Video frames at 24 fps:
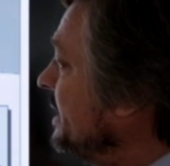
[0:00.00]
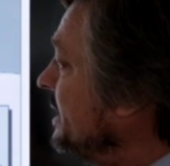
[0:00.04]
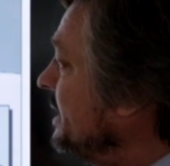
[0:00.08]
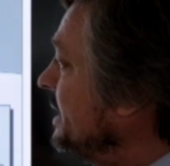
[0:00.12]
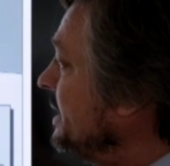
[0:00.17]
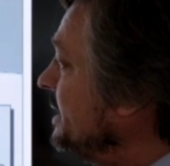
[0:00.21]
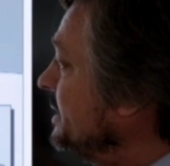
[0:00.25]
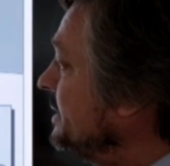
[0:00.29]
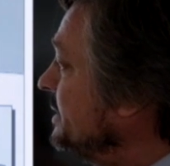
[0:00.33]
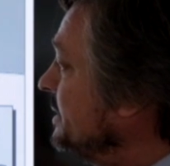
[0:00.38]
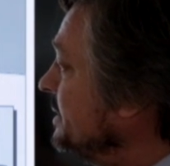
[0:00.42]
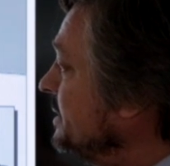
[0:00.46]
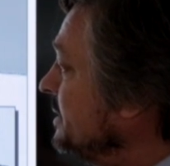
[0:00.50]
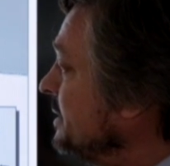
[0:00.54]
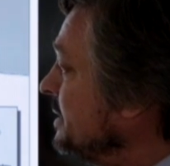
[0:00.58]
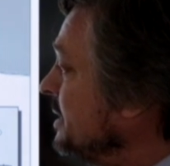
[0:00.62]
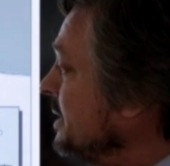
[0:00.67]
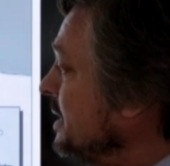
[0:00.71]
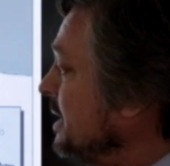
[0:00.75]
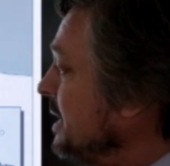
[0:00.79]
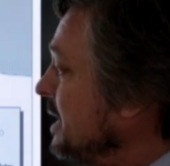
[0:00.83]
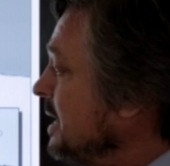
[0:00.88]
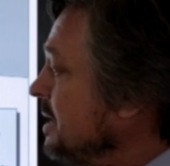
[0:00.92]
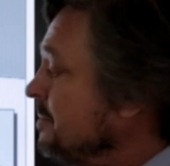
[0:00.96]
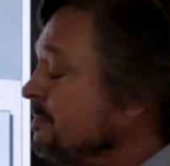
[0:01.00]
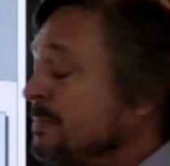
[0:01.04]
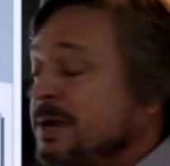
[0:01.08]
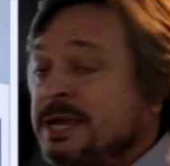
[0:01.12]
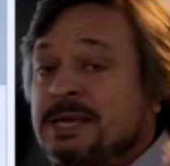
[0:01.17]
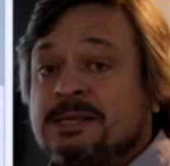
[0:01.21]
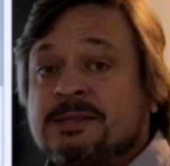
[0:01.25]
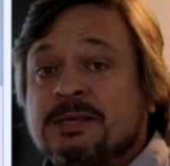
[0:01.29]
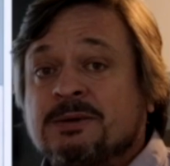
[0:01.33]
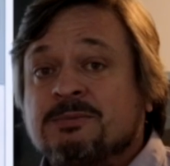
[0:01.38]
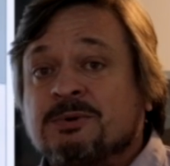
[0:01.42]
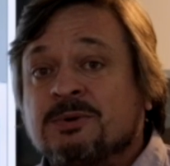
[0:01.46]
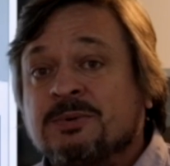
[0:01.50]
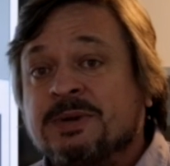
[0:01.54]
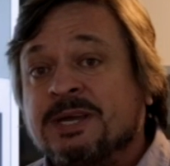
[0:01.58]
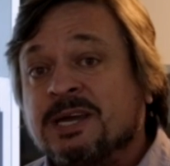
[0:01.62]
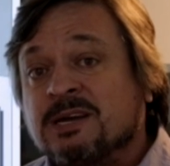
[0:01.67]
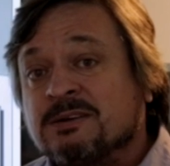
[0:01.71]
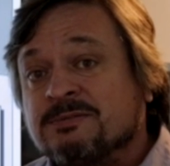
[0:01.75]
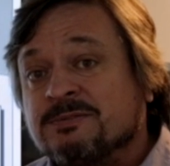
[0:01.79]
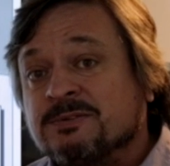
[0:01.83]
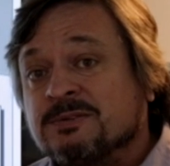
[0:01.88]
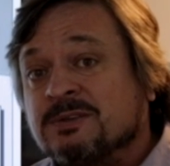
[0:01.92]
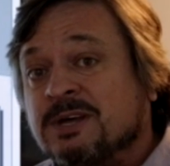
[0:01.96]
And mainly what we
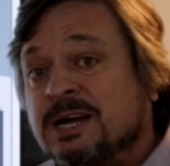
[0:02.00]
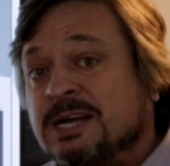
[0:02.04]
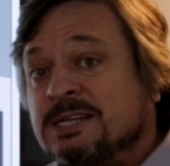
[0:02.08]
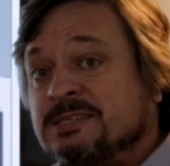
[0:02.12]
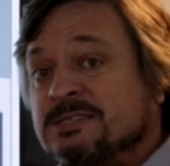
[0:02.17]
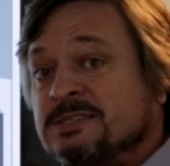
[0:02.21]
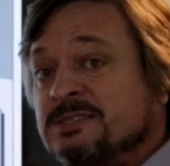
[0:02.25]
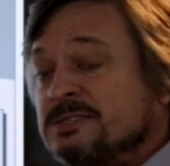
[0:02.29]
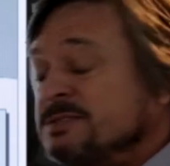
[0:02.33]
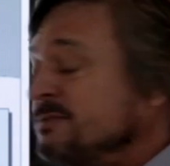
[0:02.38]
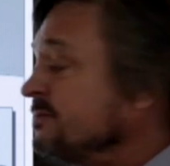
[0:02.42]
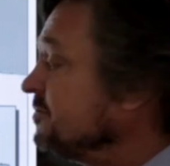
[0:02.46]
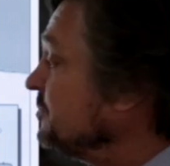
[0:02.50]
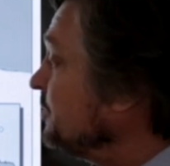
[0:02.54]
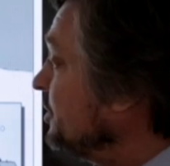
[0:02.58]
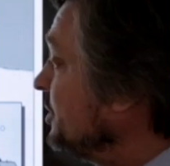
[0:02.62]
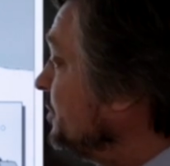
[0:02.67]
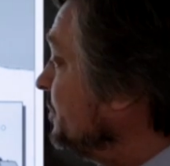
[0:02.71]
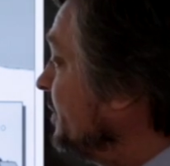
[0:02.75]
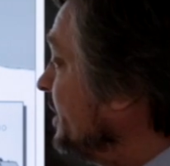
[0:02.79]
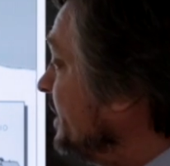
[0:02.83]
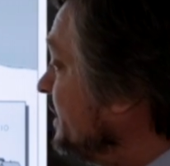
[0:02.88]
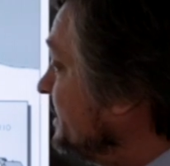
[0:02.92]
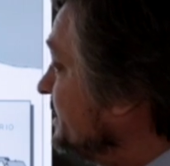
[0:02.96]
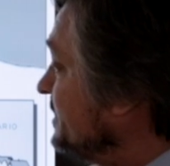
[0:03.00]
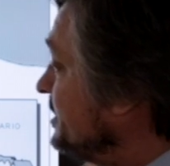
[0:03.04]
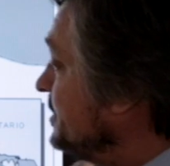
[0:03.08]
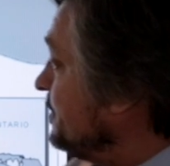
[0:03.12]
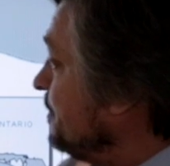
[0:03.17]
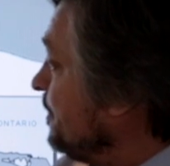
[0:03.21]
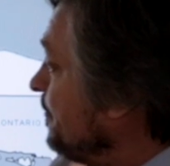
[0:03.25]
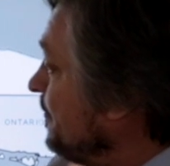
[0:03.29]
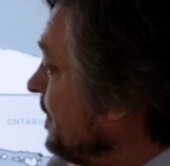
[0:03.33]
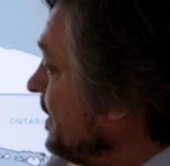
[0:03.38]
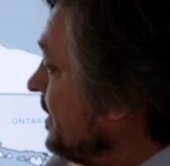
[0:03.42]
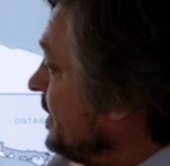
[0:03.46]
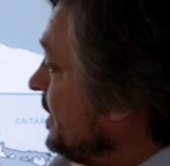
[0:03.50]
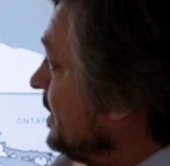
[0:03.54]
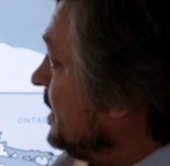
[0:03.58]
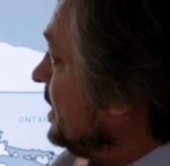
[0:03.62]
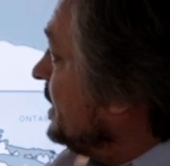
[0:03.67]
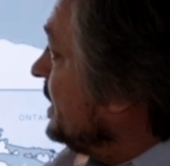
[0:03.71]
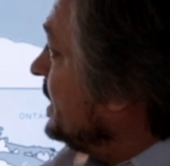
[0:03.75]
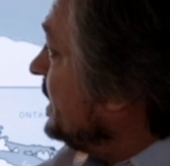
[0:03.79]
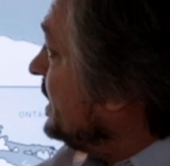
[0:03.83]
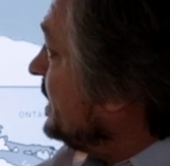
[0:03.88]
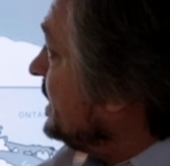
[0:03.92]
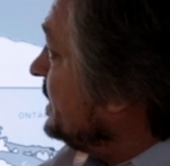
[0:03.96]
have for lines is freeways.
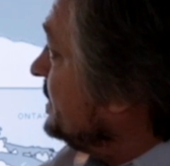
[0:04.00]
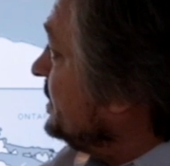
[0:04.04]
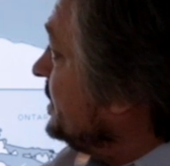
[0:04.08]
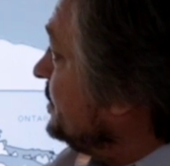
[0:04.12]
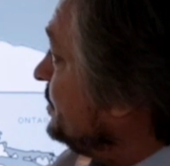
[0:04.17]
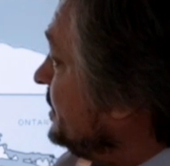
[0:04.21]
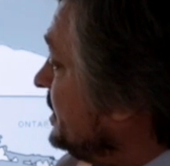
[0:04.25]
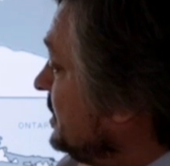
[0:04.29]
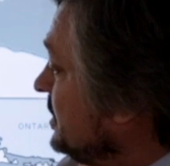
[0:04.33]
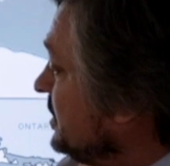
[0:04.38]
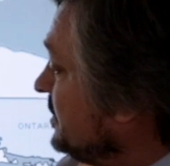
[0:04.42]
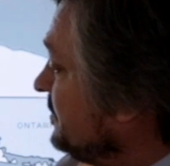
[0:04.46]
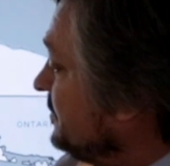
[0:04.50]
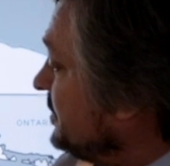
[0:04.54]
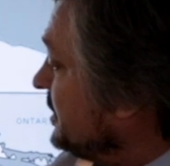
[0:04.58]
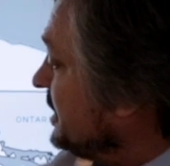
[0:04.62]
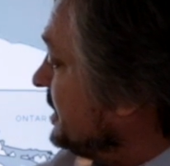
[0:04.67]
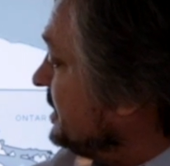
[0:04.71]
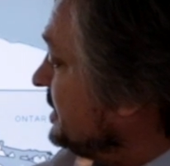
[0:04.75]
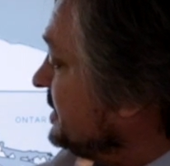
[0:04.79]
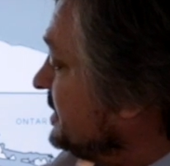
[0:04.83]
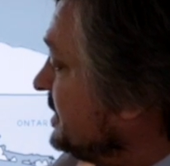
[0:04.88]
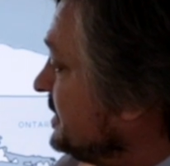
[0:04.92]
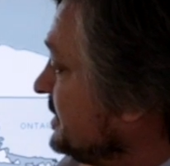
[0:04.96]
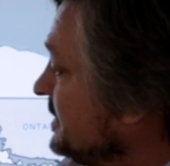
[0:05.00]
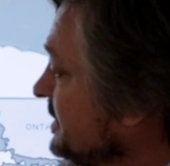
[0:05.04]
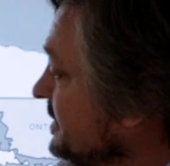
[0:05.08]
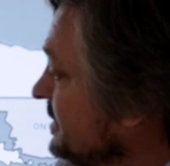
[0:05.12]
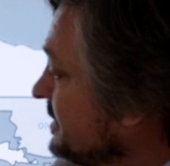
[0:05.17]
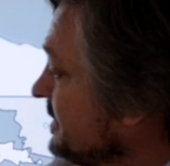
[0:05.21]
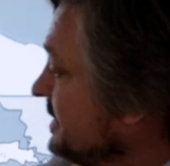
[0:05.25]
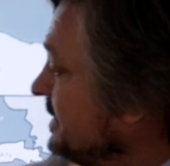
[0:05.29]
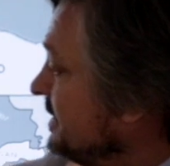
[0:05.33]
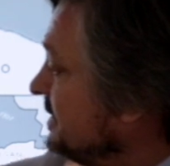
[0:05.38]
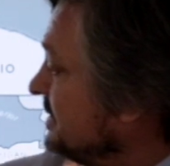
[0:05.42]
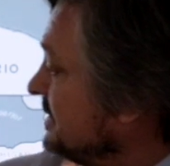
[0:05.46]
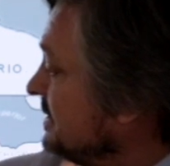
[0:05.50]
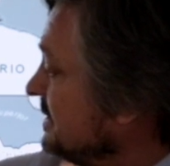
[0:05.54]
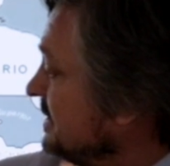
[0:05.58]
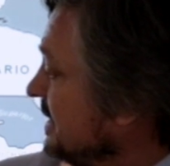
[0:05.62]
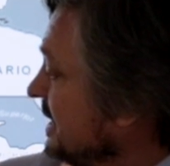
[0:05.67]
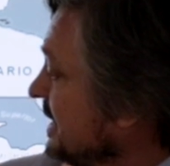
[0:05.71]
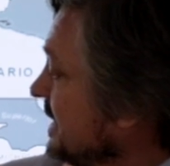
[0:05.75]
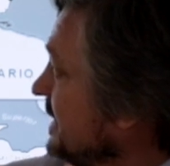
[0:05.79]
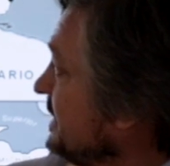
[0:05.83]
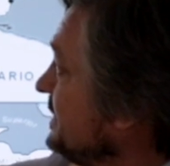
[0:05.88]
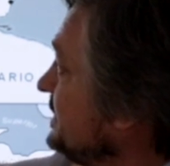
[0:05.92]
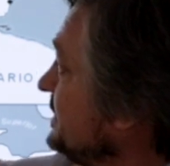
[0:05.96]
And then we look for consistency in
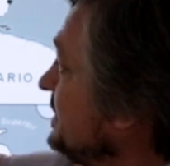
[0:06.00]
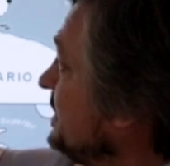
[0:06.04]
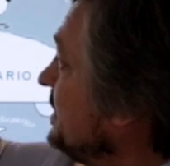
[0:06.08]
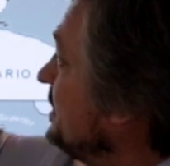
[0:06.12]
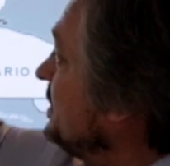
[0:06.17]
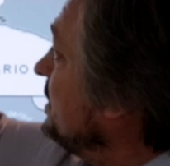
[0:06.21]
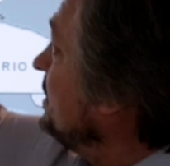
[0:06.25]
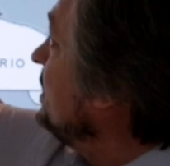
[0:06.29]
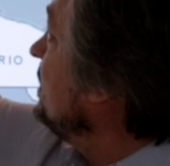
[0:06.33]
size